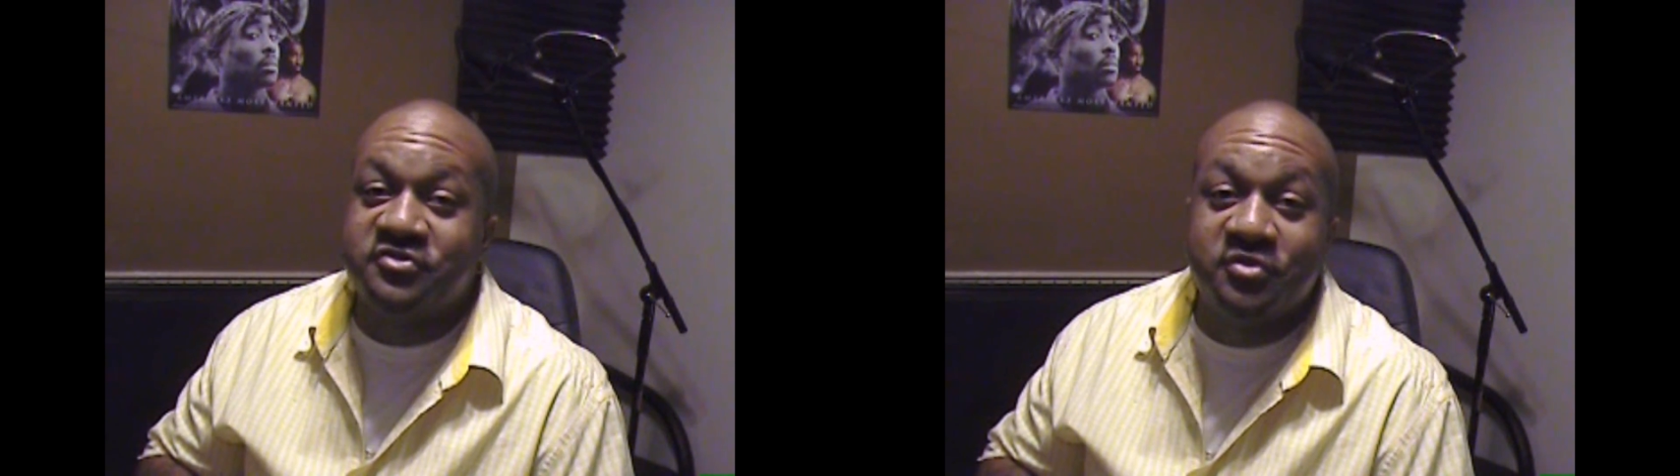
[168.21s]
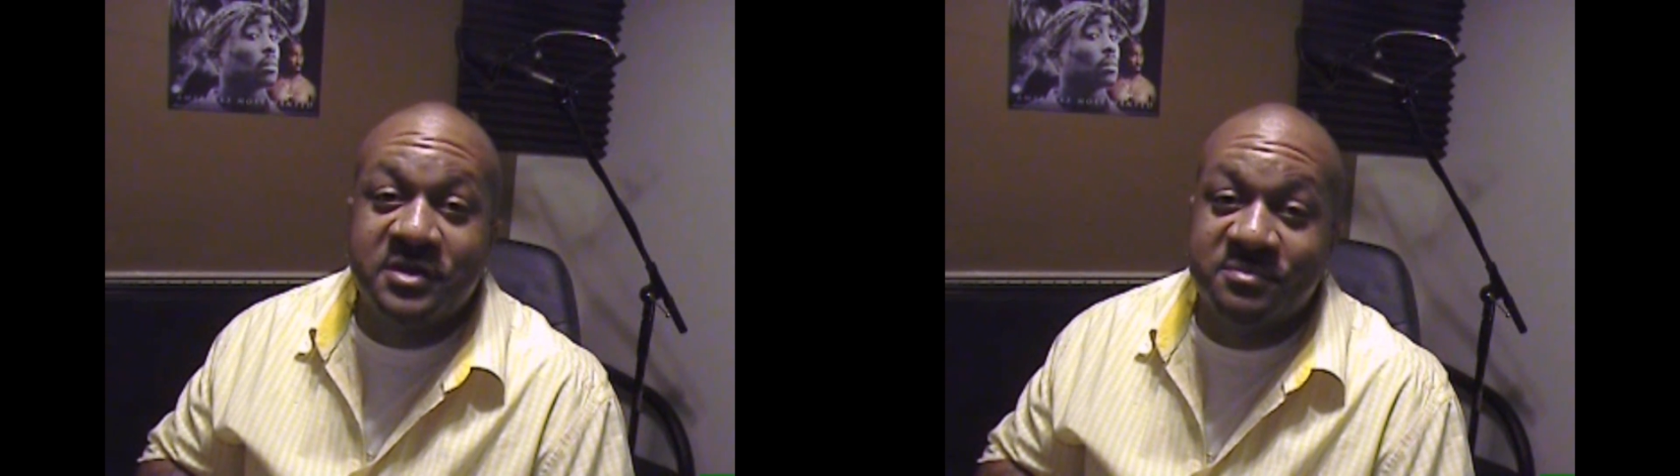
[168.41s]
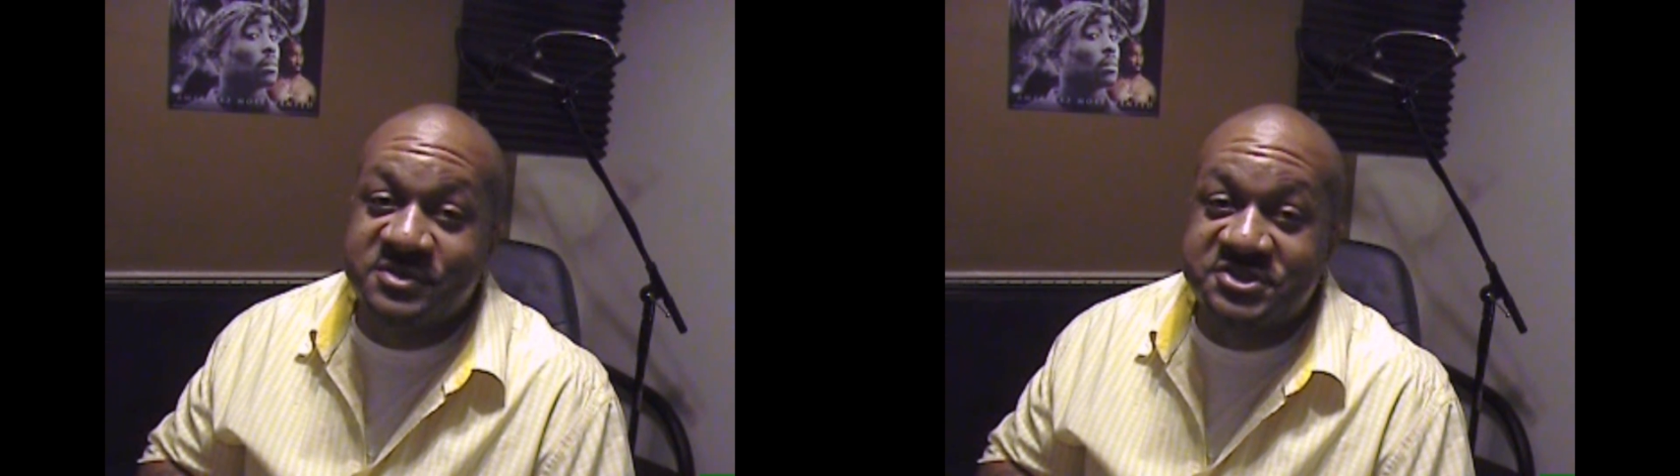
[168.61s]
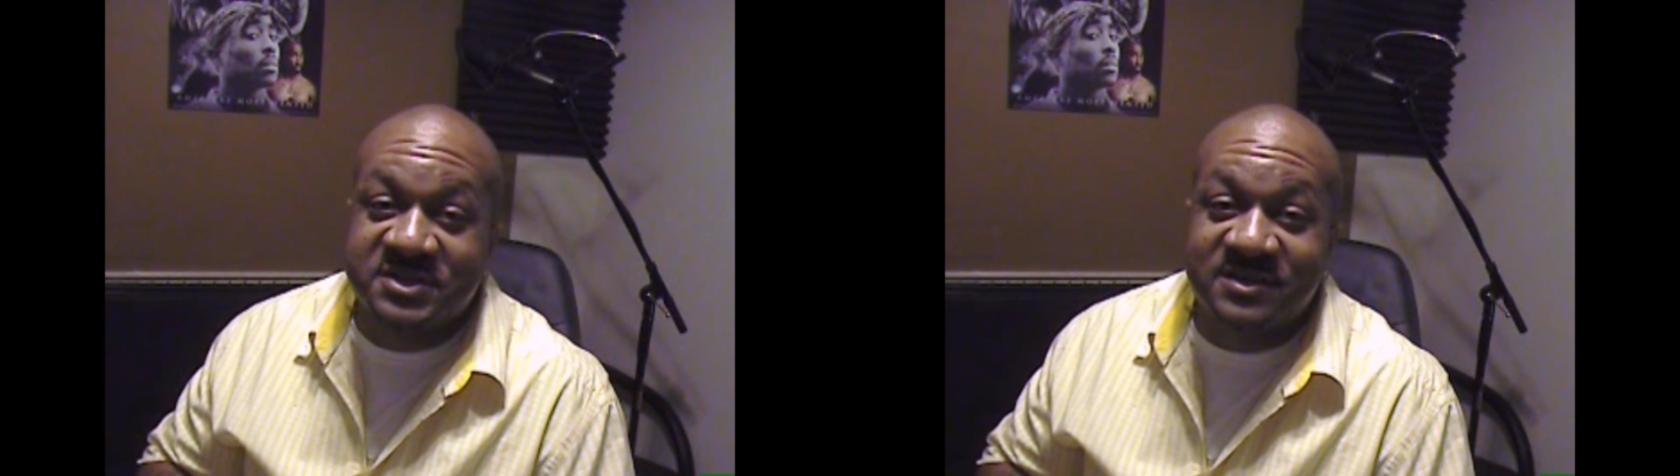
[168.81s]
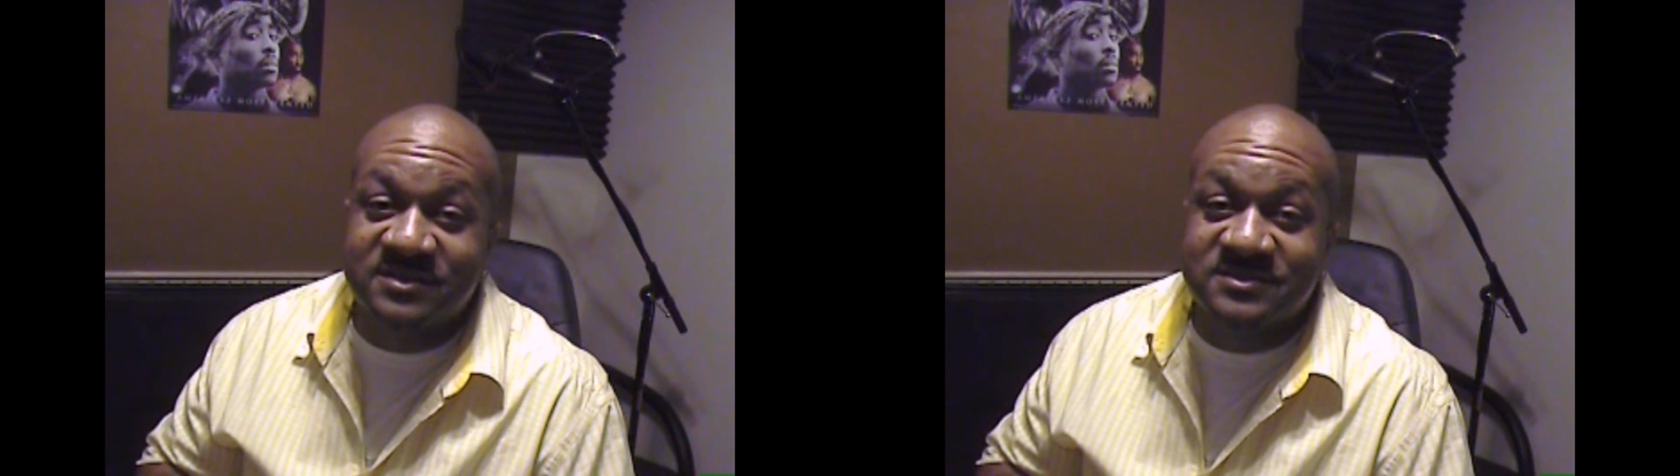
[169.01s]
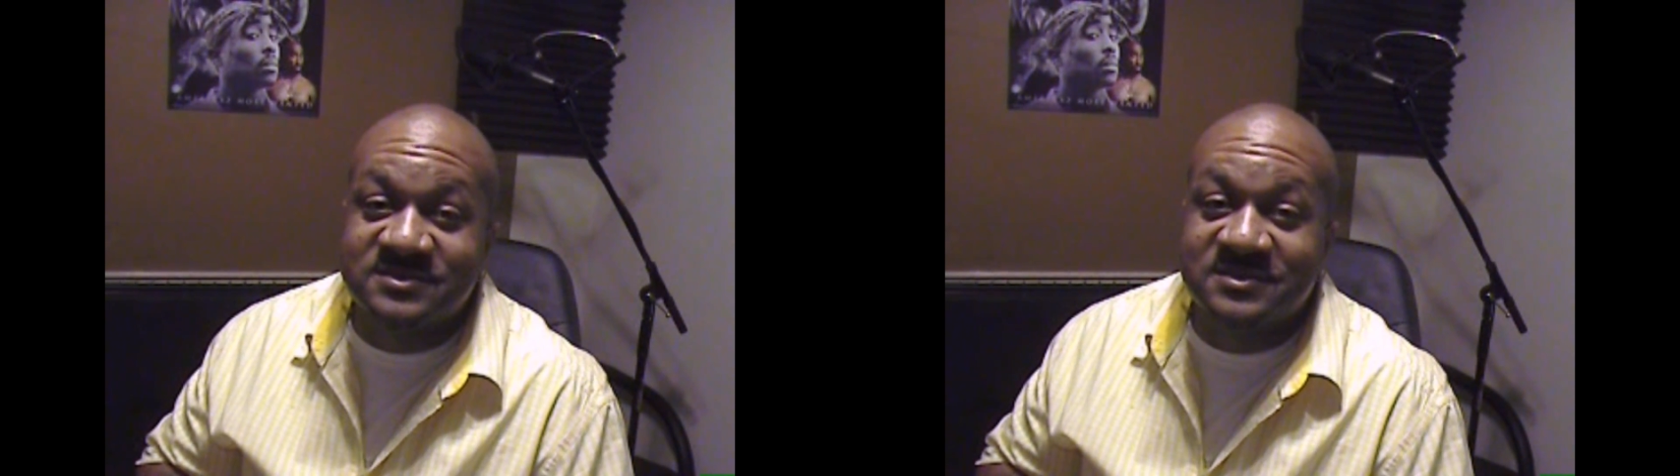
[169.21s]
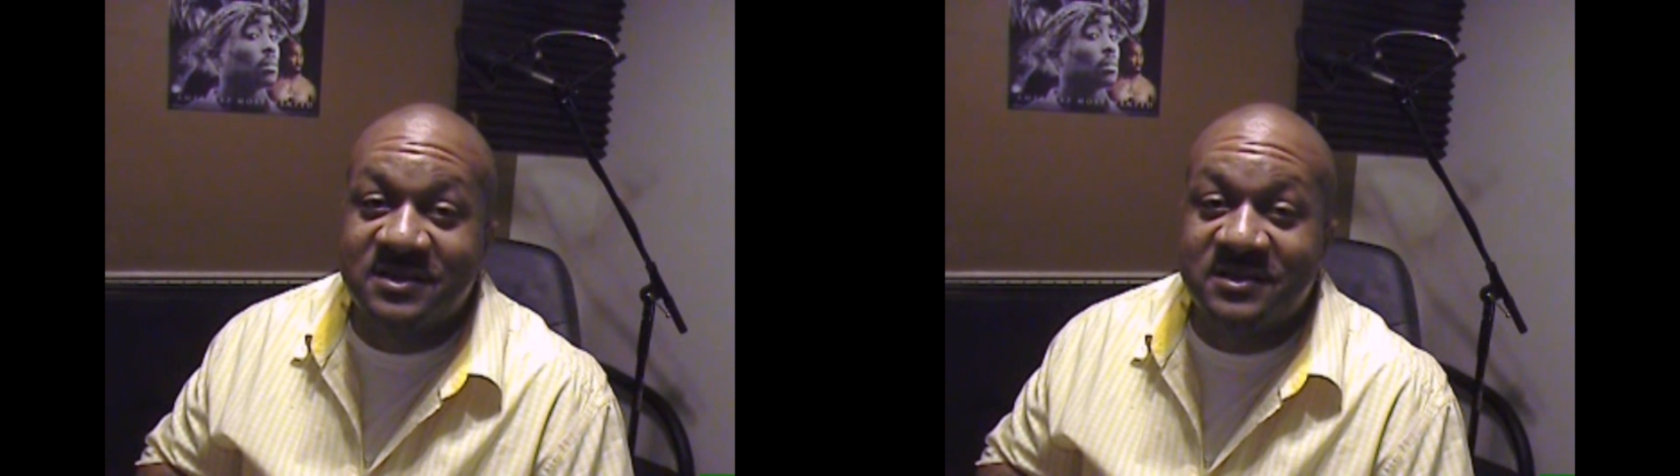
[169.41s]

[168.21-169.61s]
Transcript: dream machines